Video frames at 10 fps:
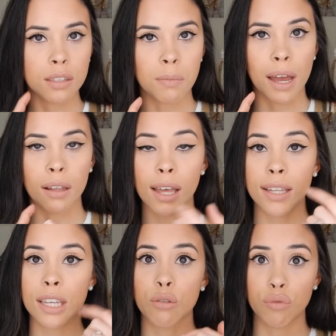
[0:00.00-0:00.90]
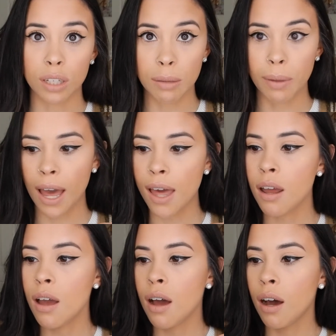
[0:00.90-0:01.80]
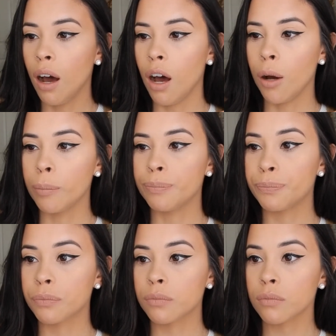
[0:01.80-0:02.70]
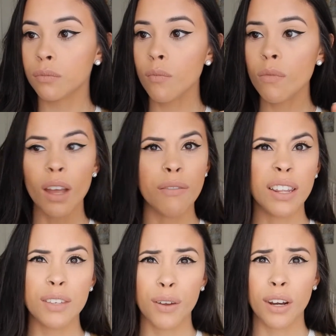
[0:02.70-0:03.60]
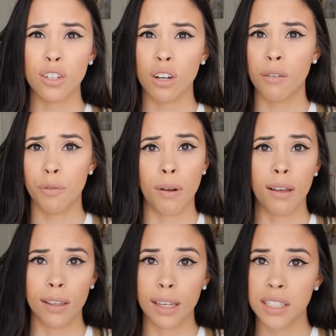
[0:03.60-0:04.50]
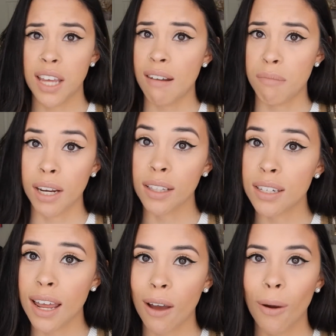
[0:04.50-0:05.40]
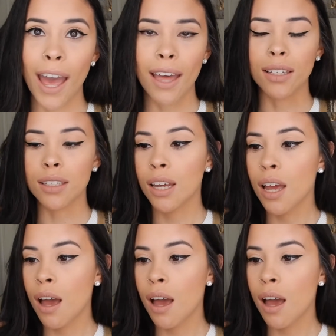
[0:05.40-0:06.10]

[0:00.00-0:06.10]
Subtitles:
smile lines like really bad. I've had this foundation on for probably like 10 minutes now, and